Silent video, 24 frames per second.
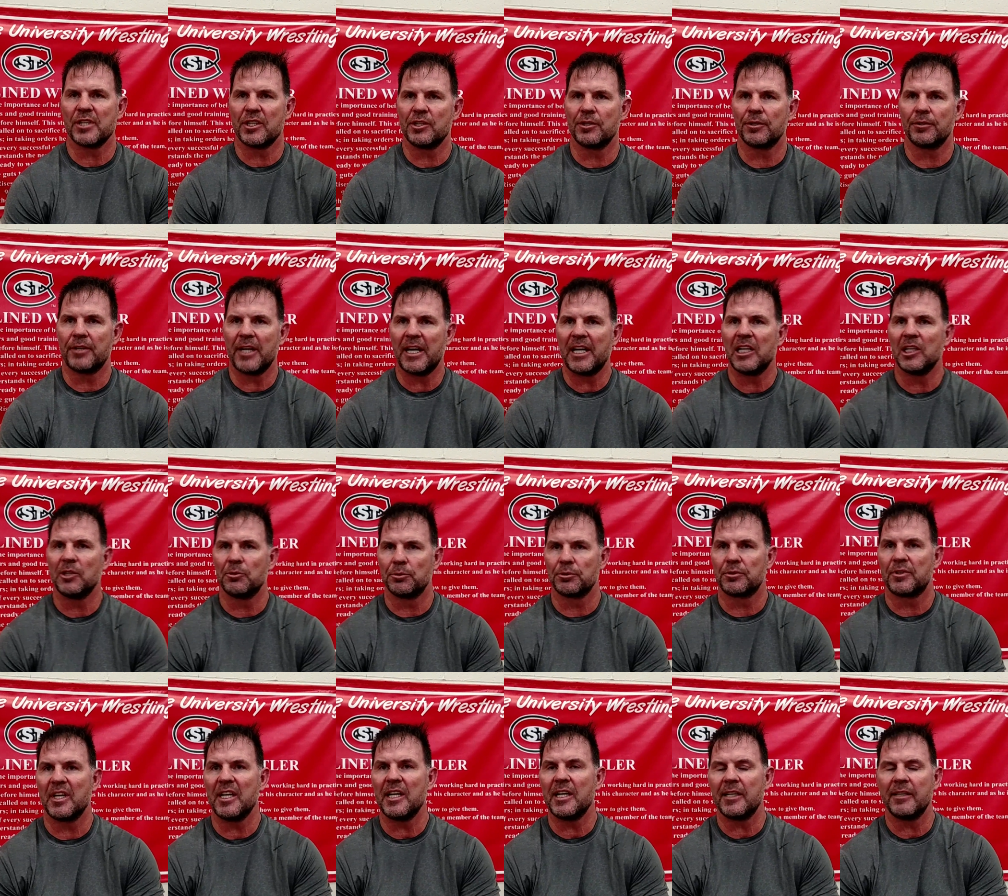in your daily
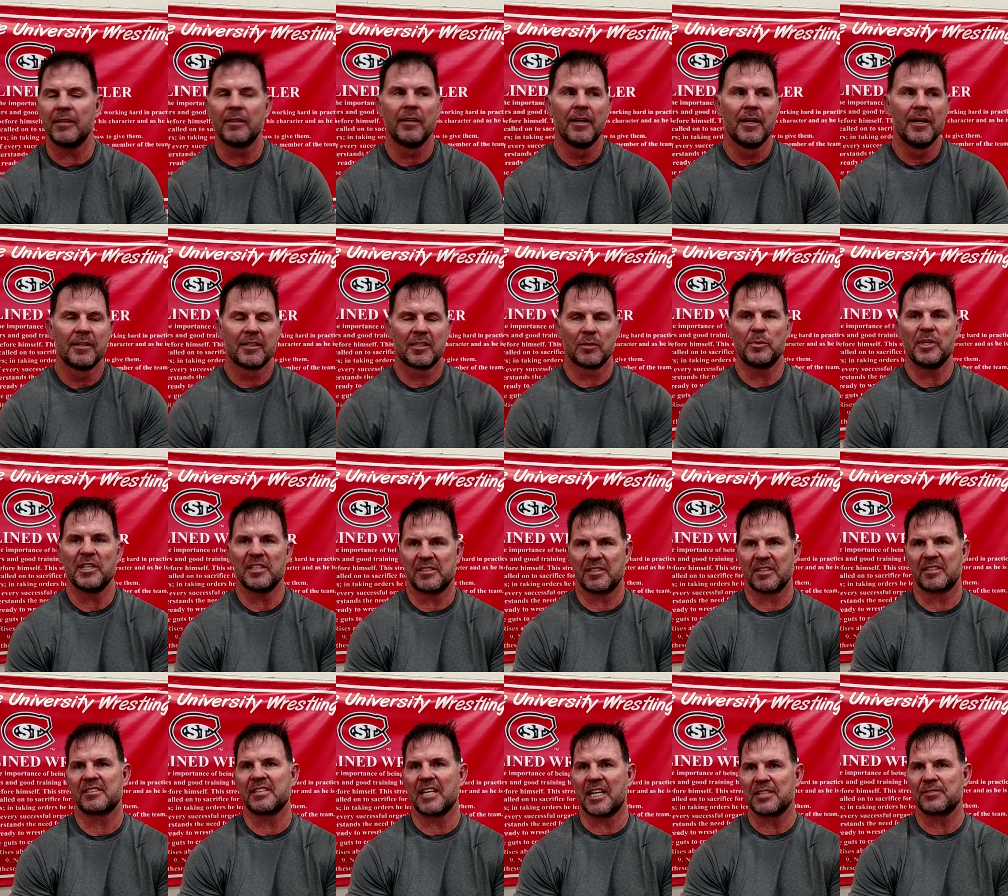routine to be a
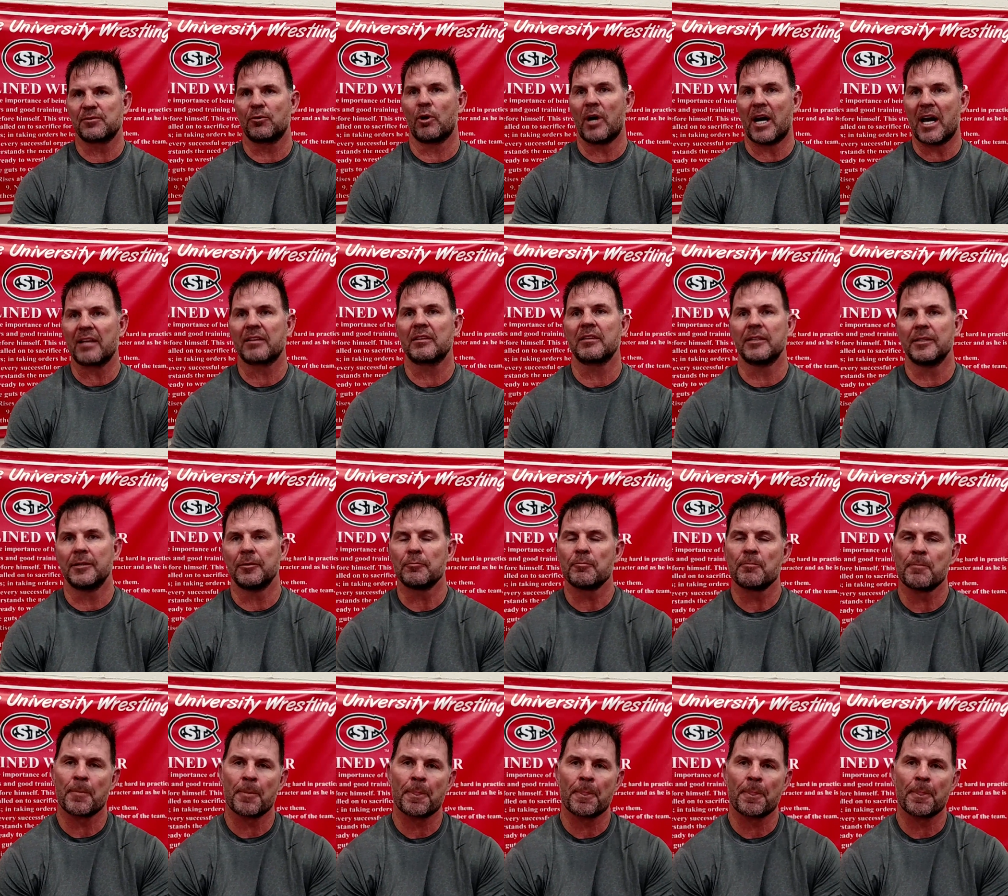successful athlete.